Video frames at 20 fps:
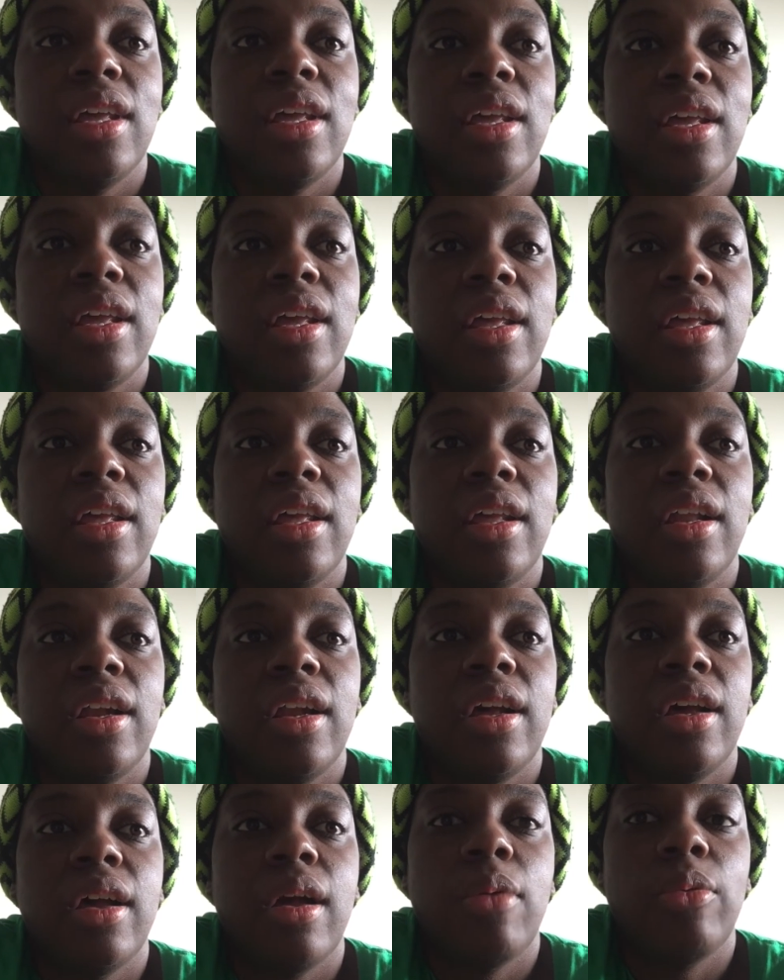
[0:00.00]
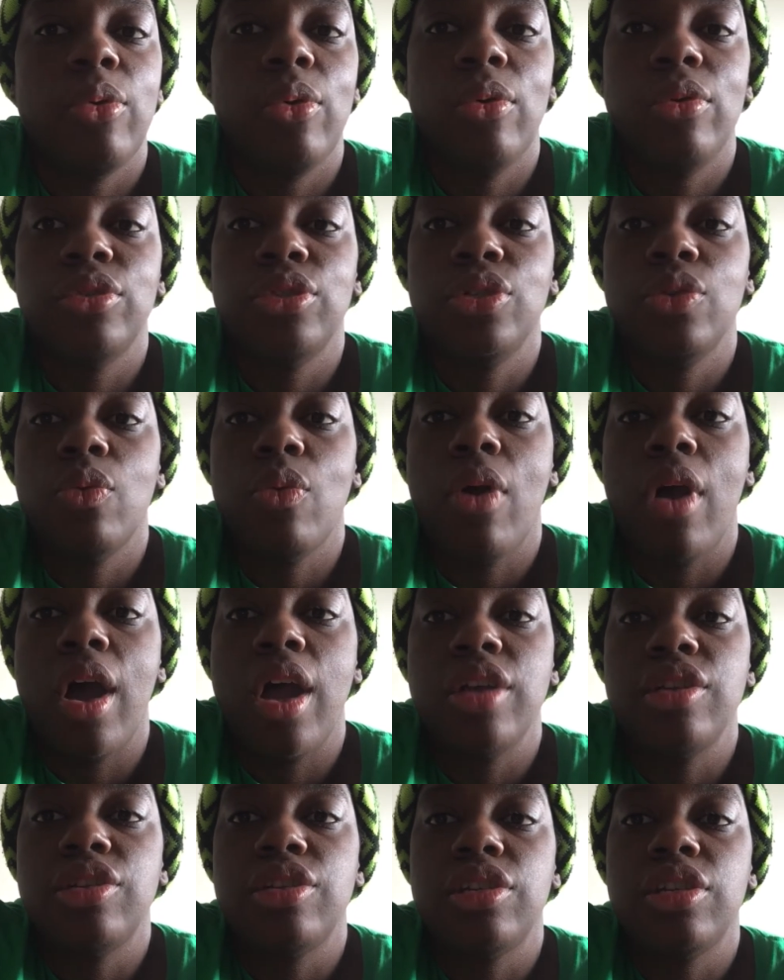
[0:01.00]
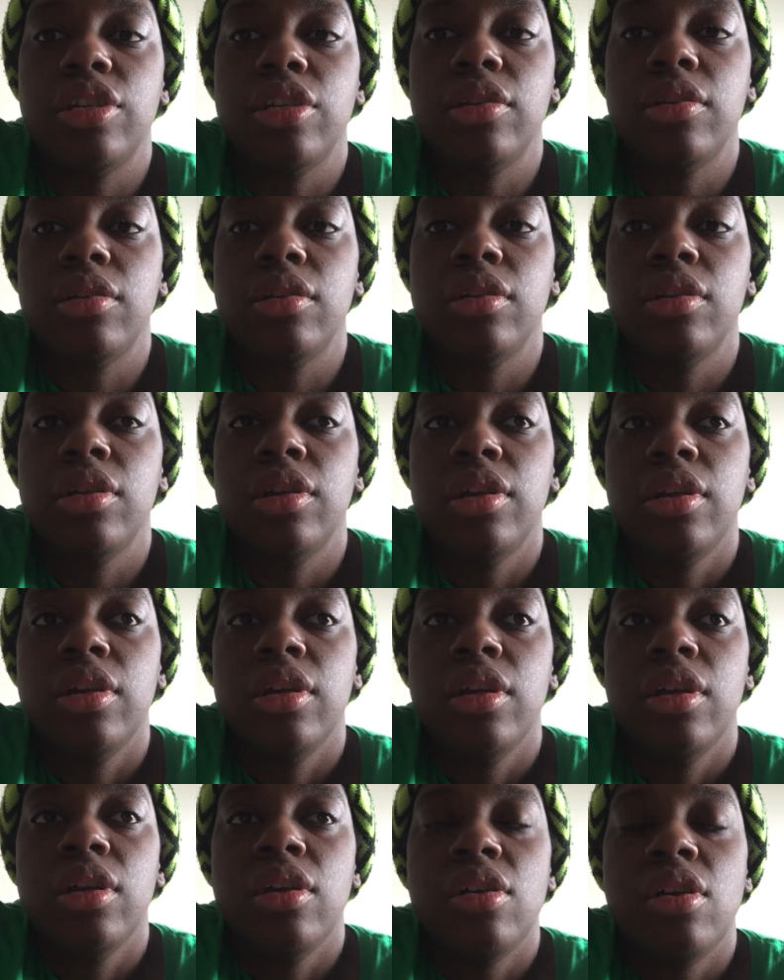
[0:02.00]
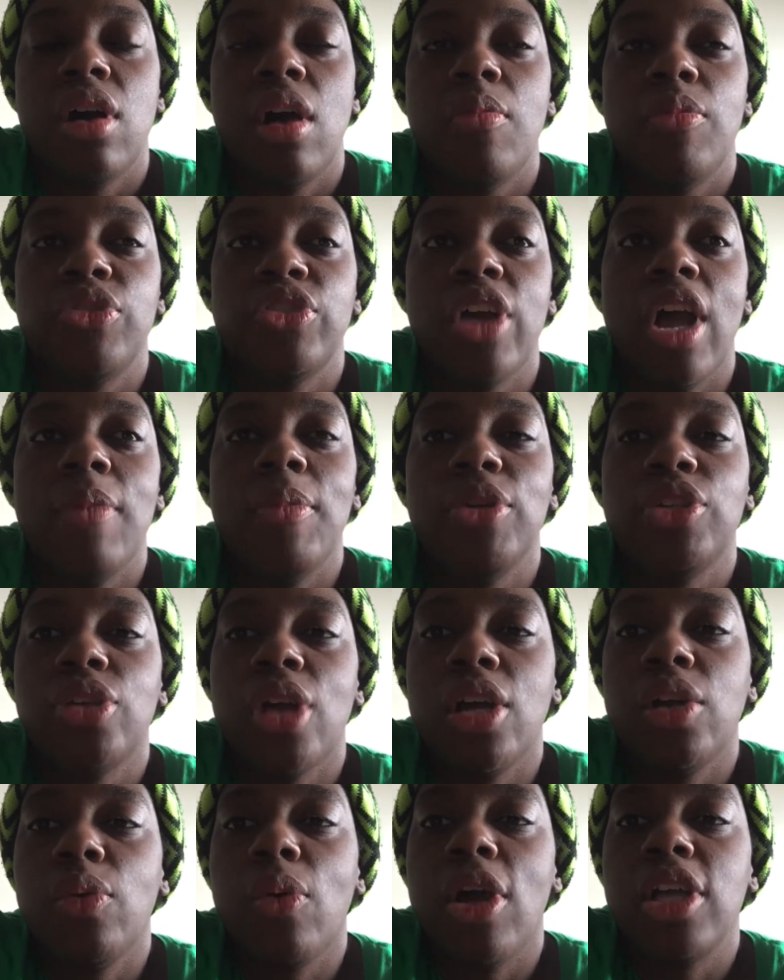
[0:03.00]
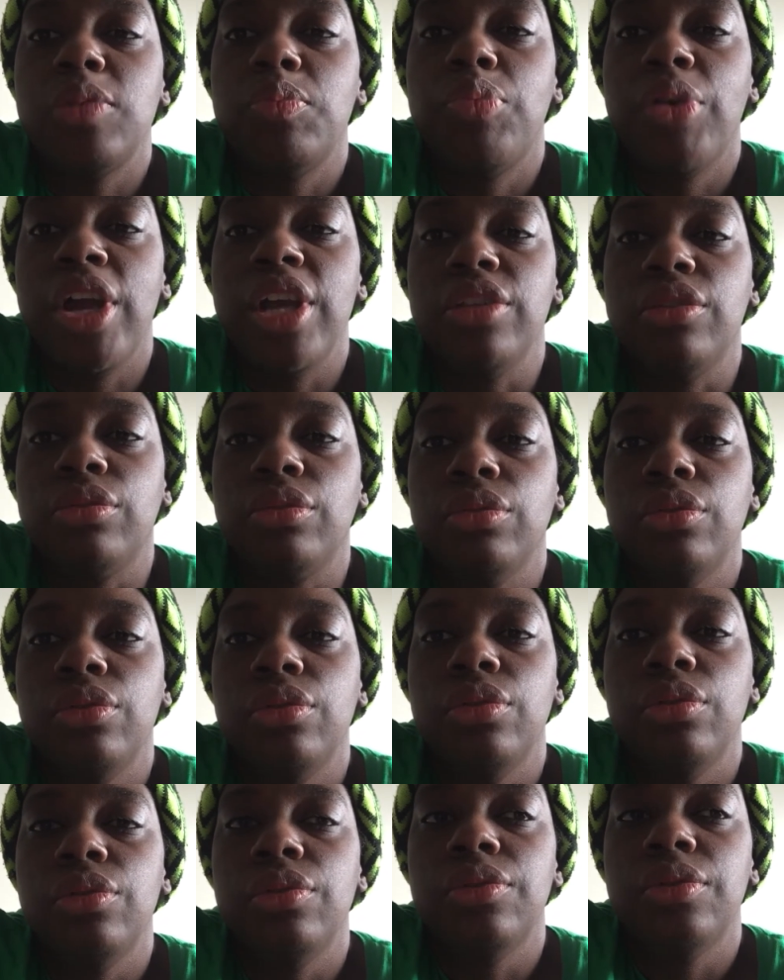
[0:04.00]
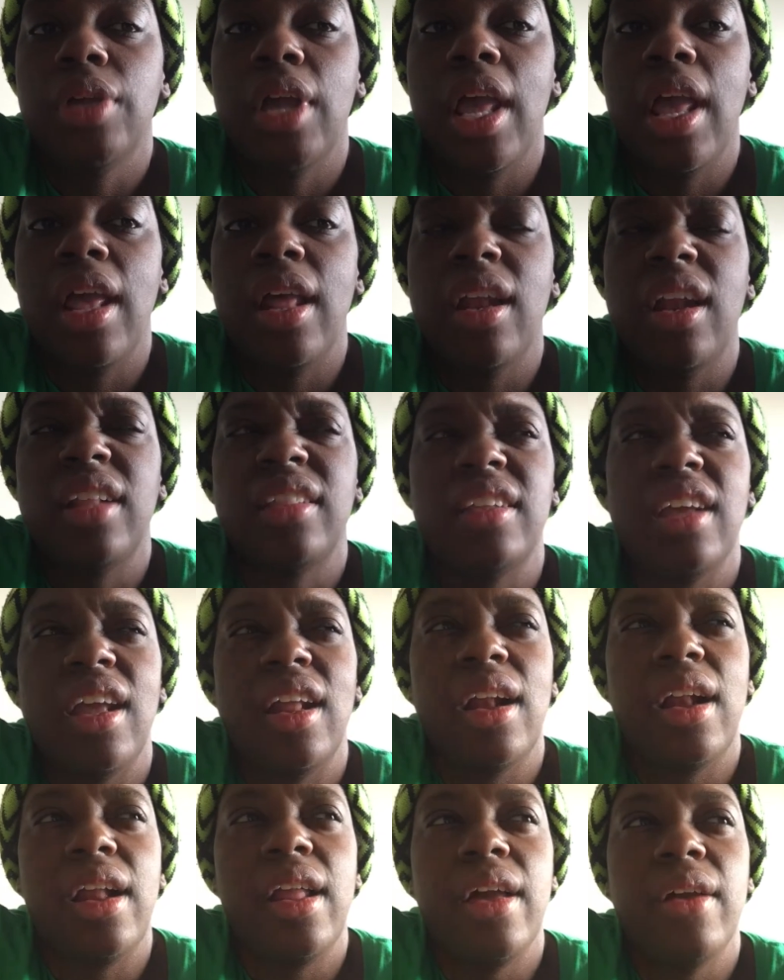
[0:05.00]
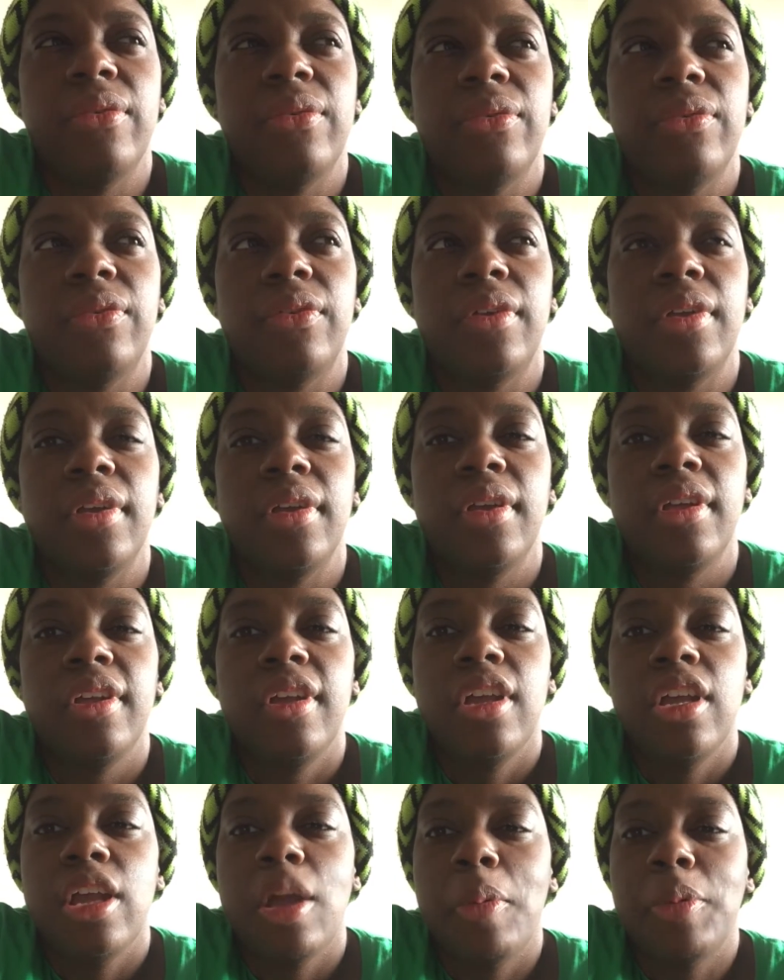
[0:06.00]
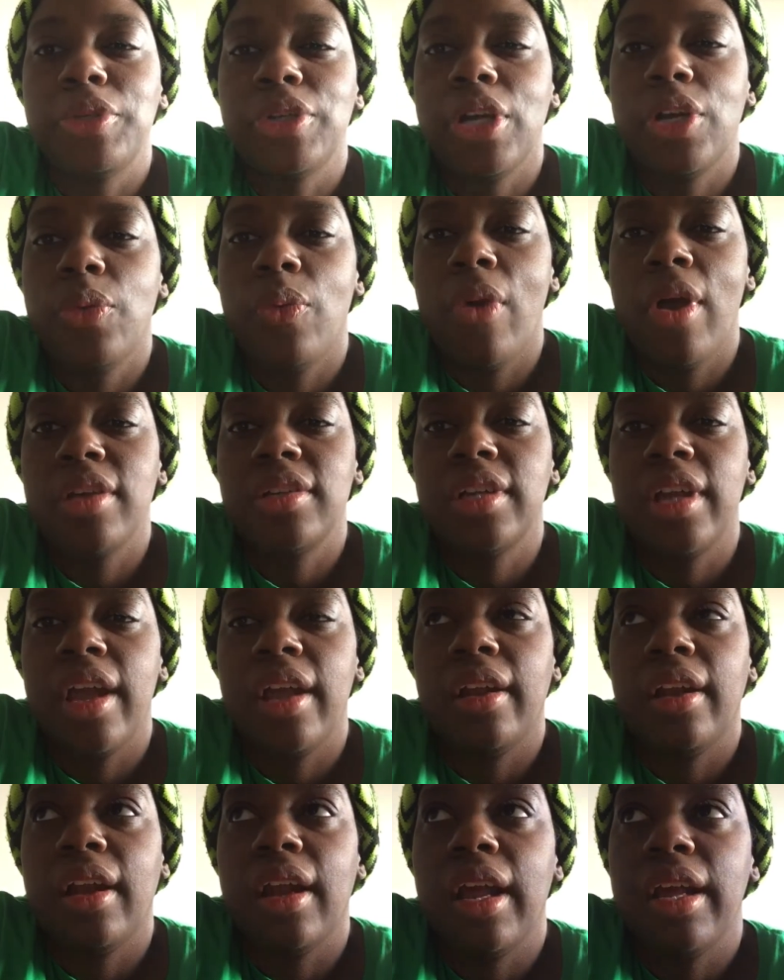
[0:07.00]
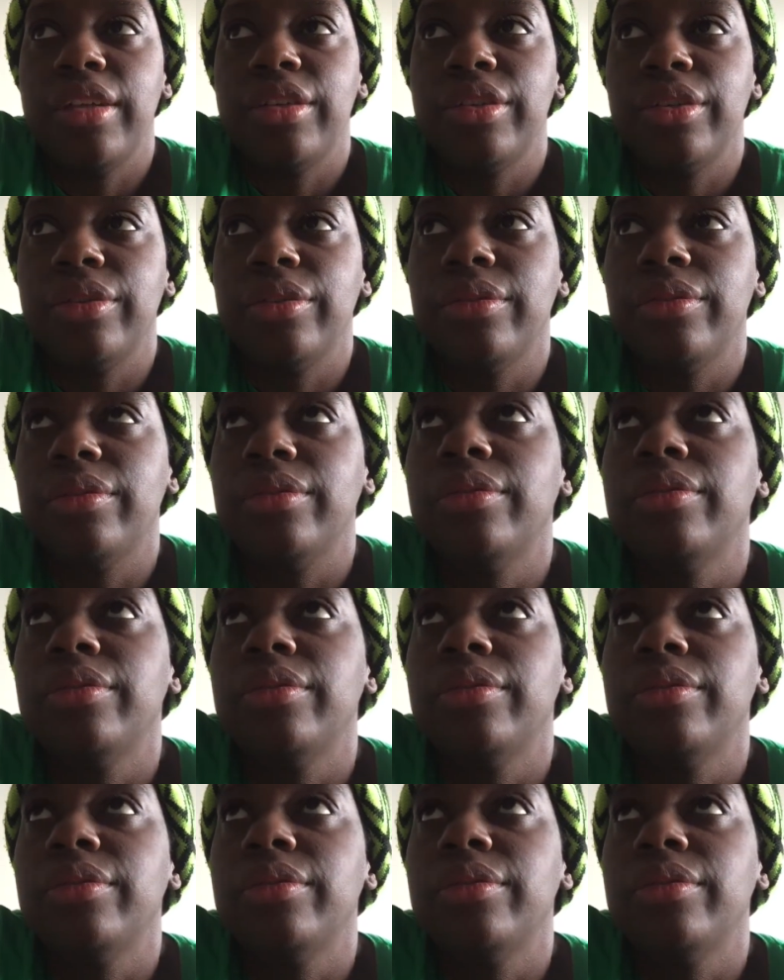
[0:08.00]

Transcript: and I'm going to watch. I'm gonna try to watch Breakthrough, and I think Left. I'm gonna try to watch that tonight too.